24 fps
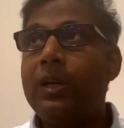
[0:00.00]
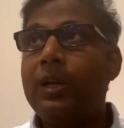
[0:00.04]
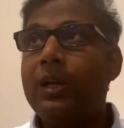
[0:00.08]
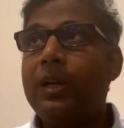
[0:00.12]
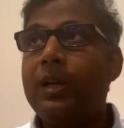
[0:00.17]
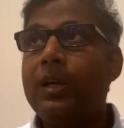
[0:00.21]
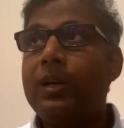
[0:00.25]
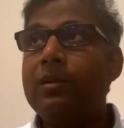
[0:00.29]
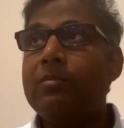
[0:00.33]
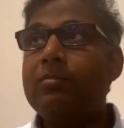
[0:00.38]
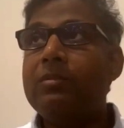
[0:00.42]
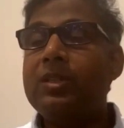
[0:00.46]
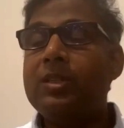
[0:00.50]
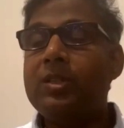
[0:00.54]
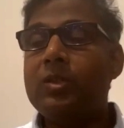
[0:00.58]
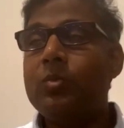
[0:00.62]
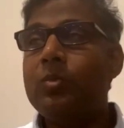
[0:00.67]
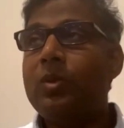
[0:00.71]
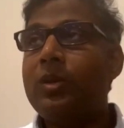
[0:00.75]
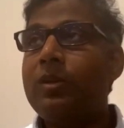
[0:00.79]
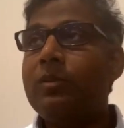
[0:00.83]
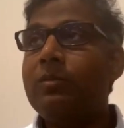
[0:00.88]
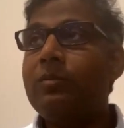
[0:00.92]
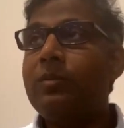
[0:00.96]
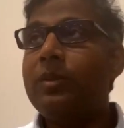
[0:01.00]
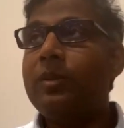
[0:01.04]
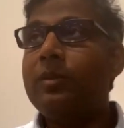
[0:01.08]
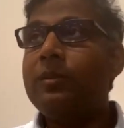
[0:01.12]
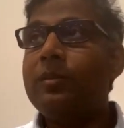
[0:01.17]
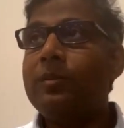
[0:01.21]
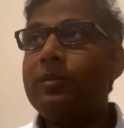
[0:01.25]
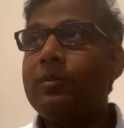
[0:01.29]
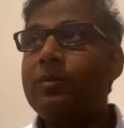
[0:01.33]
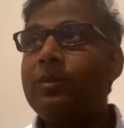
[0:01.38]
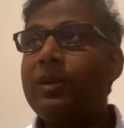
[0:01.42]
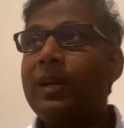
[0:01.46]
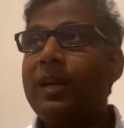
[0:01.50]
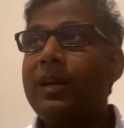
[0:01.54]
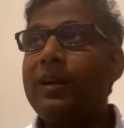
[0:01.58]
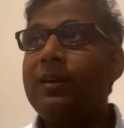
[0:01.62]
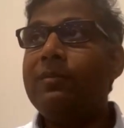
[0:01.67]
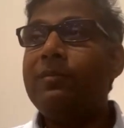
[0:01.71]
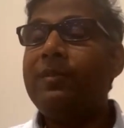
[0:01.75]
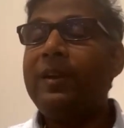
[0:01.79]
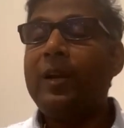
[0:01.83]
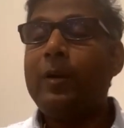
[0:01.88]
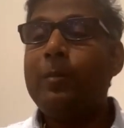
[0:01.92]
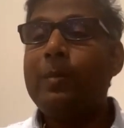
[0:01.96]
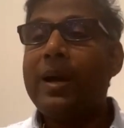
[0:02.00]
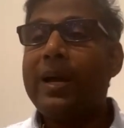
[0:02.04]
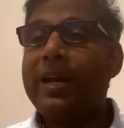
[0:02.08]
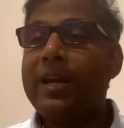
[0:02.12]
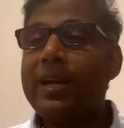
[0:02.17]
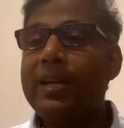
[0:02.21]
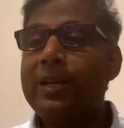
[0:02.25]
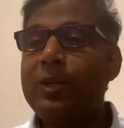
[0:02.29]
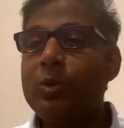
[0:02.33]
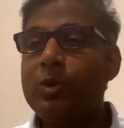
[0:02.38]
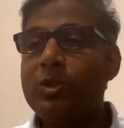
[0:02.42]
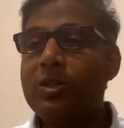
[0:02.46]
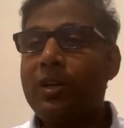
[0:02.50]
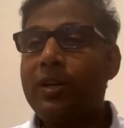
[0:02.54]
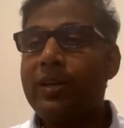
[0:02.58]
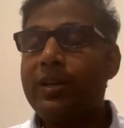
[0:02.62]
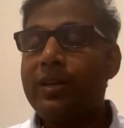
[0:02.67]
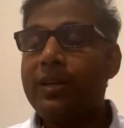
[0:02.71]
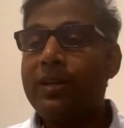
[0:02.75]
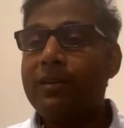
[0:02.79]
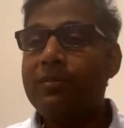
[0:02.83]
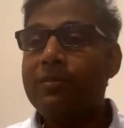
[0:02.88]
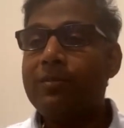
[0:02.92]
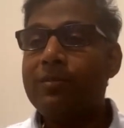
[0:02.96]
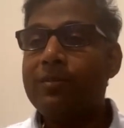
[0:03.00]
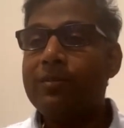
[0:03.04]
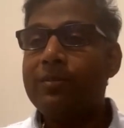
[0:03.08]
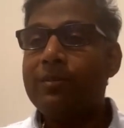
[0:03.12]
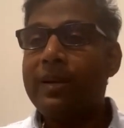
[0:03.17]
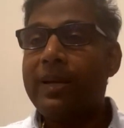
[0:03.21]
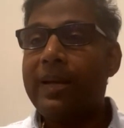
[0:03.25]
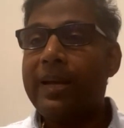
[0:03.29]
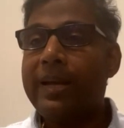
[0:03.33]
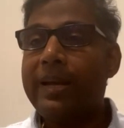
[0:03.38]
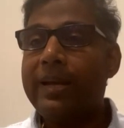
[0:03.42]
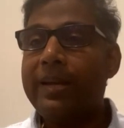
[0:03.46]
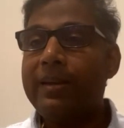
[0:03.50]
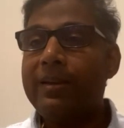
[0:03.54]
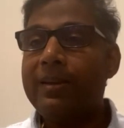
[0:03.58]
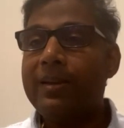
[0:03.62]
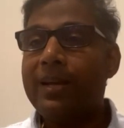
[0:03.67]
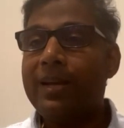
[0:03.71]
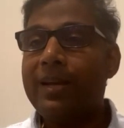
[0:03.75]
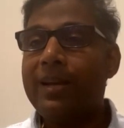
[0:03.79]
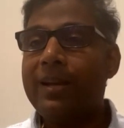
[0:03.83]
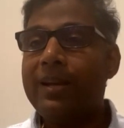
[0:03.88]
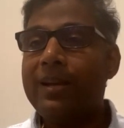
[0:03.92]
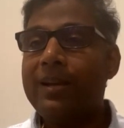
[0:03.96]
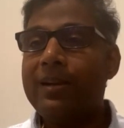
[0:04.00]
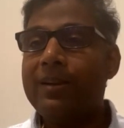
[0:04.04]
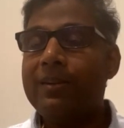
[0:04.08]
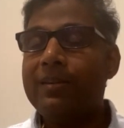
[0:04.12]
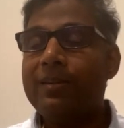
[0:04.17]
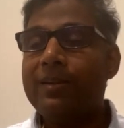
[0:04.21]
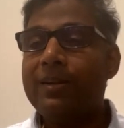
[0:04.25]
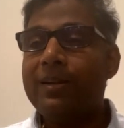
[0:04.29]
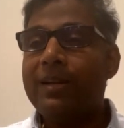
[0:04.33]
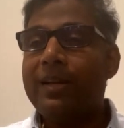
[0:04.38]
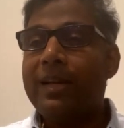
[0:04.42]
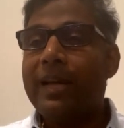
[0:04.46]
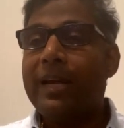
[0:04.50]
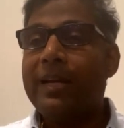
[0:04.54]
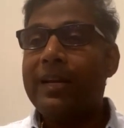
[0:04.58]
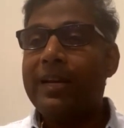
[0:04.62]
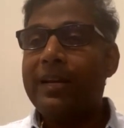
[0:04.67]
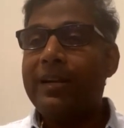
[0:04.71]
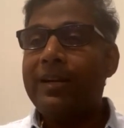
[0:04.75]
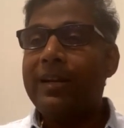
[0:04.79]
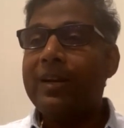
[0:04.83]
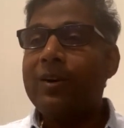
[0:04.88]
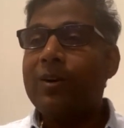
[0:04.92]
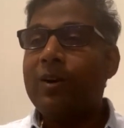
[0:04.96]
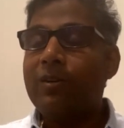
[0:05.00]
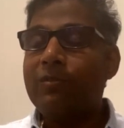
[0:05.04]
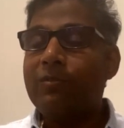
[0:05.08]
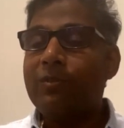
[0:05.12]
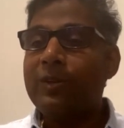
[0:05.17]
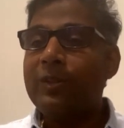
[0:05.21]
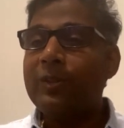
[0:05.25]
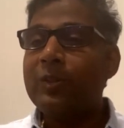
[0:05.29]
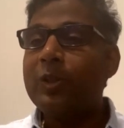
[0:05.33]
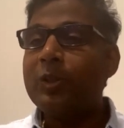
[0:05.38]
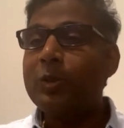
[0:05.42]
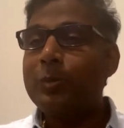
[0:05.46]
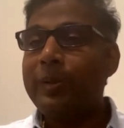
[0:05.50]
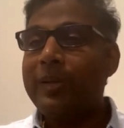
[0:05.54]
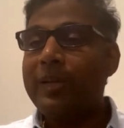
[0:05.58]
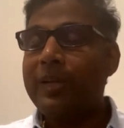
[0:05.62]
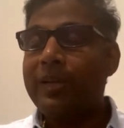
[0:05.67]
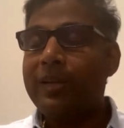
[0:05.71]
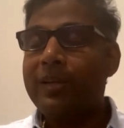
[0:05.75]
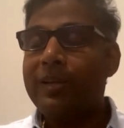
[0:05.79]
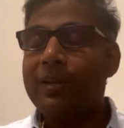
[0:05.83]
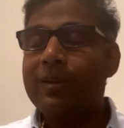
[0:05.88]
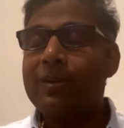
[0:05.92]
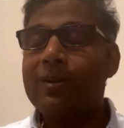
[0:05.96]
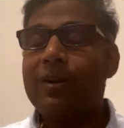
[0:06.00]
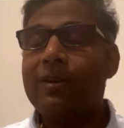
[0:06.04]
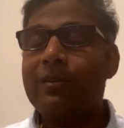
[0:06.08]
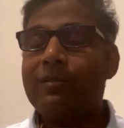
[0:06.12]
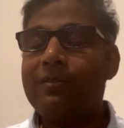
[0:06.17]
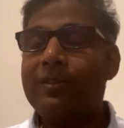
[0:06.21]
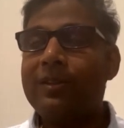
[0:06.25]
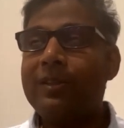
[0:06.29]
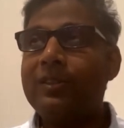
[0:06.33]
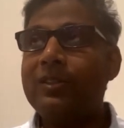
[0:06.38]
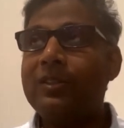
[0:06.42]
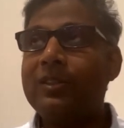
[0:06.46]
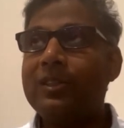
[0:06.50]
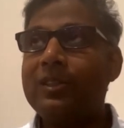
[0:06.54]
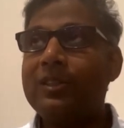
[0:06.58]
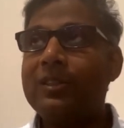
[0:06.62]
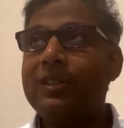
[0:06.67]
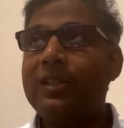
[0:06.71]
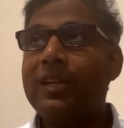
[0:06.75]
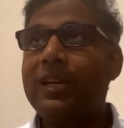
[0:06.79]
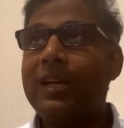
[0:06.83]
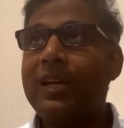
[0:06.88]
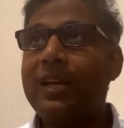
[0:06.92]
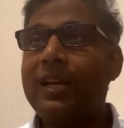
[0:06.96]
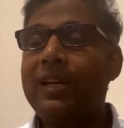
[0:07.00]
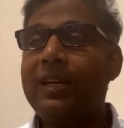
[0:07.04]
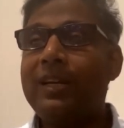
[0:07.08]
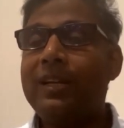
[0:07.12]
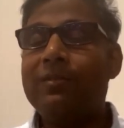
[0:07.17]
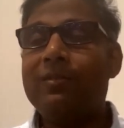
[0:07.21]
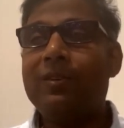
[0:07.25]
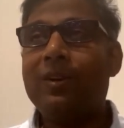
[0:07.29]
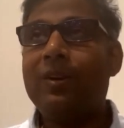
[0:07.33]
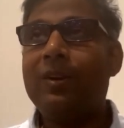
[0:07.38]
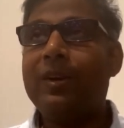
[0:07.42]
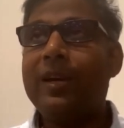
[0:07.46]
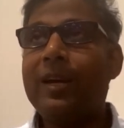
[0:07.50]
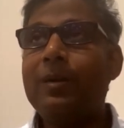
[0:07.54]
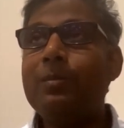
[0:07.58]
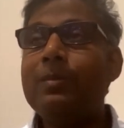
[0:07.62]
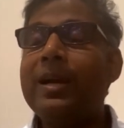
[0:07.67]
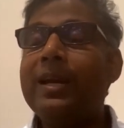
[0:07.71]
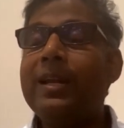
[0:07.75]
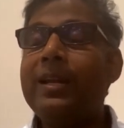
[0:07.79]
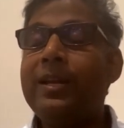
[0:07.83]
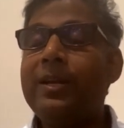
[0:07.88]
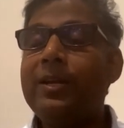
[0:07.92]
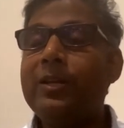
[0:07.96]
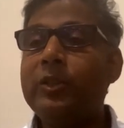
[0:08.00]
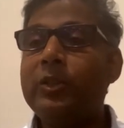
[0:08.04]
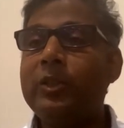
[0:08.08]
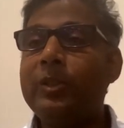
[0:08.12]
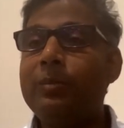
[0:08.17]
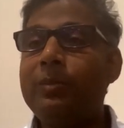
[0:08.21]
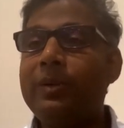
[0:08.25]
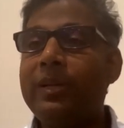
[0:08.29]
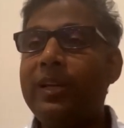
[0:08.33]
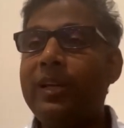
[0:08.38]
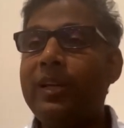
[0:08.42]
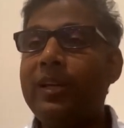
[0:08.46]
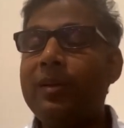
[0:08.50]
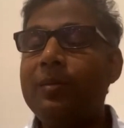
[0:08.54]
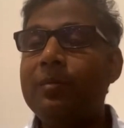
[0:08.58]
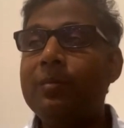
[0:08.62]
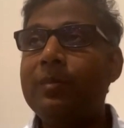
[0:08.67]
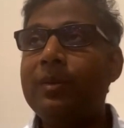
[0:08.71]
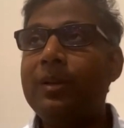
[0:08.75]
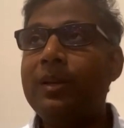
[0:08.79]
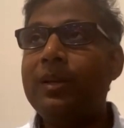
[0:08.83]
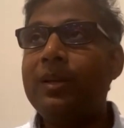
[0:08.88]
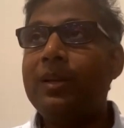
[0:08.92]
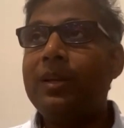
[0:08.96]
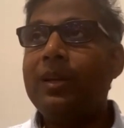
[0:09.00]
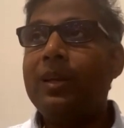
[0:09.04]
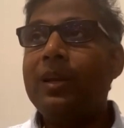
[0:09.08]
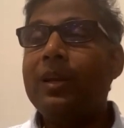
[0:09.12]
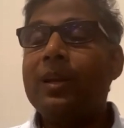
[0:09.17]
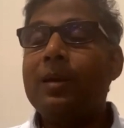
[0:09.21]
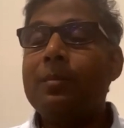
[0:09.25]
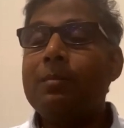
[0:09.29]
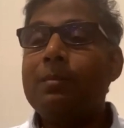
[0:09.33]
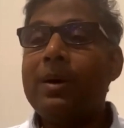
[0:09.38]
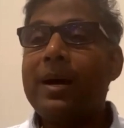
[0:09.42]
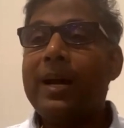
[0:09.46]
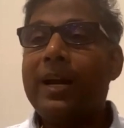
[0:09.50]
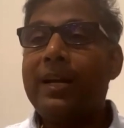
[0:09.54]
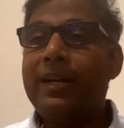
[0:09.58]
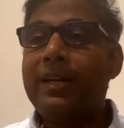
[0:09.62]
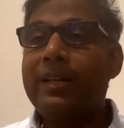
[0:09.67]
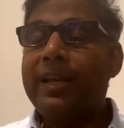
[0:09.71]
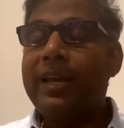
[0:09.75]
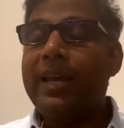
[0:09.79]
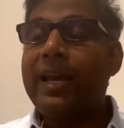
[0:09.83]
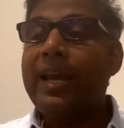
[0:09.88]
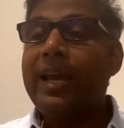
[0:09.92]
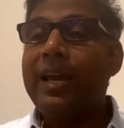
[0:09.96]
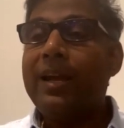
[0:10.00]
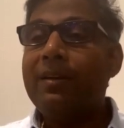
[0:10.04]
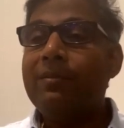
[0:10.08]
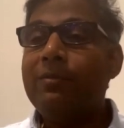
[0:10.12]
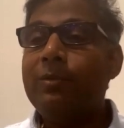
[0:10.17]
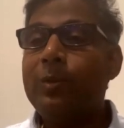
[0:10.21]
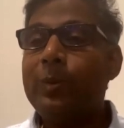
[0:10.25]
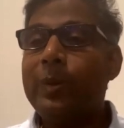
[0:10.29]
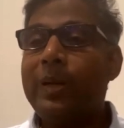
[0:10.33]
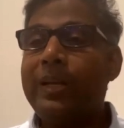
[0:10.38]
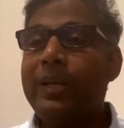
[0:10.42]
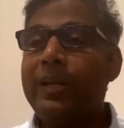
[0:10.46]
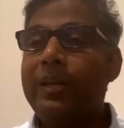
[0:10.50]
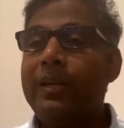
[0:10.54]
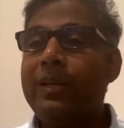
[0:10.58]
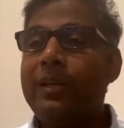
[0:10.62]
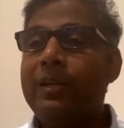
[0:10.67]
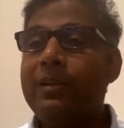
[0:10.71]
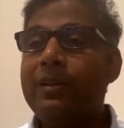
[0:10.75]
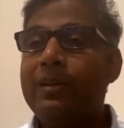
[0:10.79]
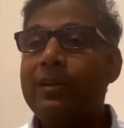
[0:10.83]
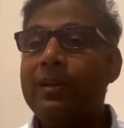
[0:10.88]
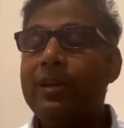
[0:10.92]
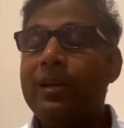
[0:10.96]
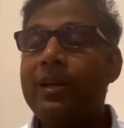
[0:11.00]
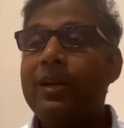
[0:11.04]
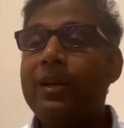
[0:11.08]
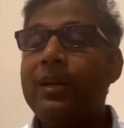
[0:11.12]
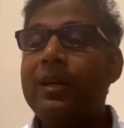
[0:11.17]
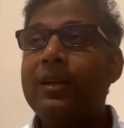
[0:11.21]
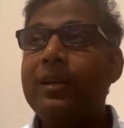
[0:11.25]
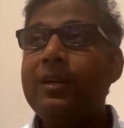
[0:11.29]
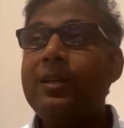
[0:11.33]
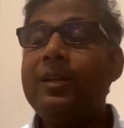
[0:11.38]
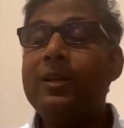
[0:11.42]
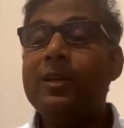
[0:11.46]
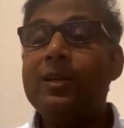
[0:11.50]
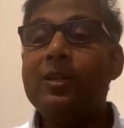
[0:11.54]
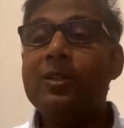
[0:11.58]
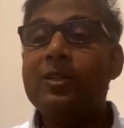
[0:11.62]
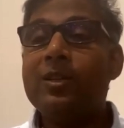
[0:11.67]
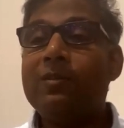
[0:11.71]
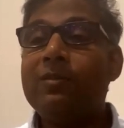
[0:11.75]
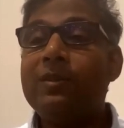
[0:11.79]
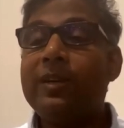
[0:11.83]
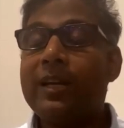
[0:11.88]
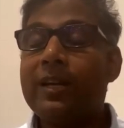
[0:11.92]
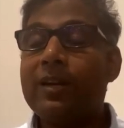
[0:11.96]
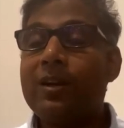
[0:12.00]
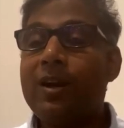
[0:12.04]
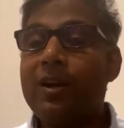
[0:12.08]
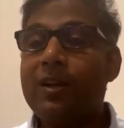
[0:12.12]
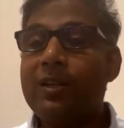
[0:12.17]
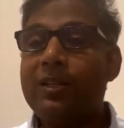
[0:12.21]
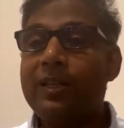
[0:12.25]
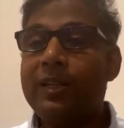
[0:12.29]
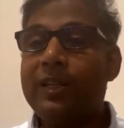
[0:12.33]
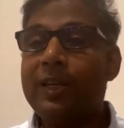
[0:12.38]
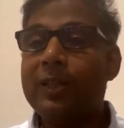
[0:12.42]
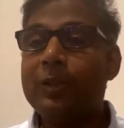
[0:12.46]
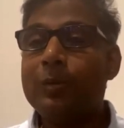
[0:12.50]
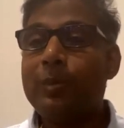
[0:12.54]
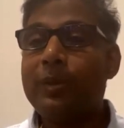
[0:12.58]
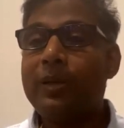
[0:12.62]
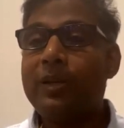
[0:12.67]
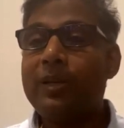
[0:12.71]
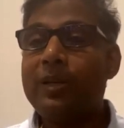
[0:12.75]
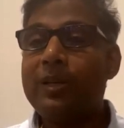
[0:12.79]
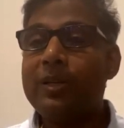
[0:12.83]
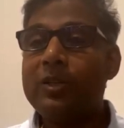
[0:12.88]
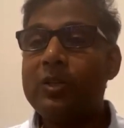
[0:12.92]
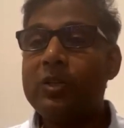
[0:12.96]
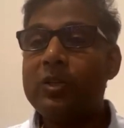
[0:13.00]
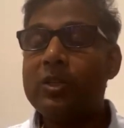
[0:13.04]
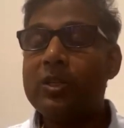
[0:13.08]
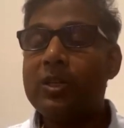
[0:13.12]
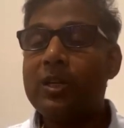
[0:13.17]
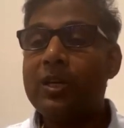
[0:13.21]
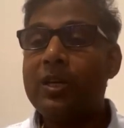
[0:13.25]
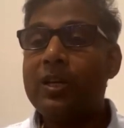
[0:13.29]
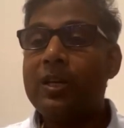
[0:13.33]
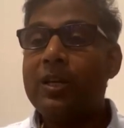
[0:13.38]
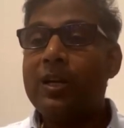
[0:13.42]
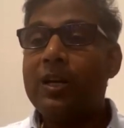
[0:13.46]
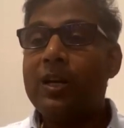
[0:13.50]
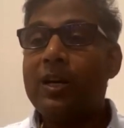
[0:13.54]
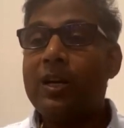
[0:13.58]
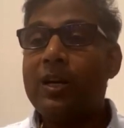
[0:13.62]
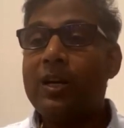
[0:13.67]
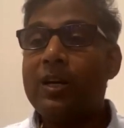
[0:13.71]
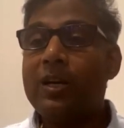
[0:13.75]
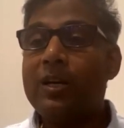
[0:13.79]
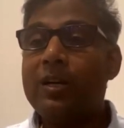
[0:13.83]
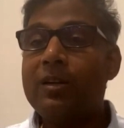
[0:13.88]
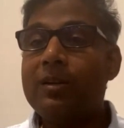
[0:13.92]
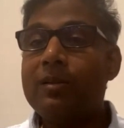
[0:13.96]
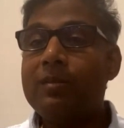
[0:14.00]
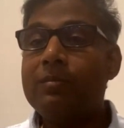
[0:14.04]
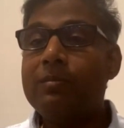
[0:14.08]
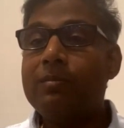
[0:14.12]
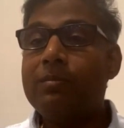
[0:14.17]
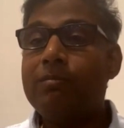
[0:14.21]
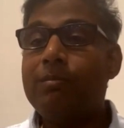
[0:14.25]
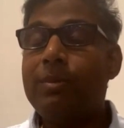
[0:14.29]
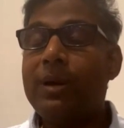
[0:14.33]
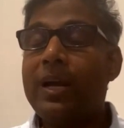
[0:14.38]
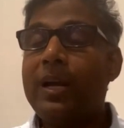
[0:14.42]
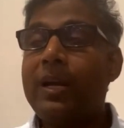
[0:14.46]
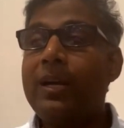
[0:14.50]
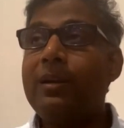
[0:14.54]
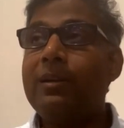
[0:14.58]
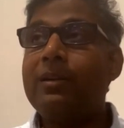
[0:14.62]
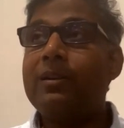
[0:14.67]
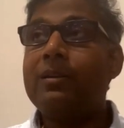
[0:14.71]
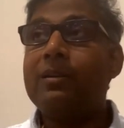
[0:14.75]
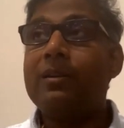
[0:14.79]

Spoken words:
This is one of the feedback I usually give when I attend a conference or speaking in a conference, is that if you look at my leadership team combined, they have 20 years of technology experience, but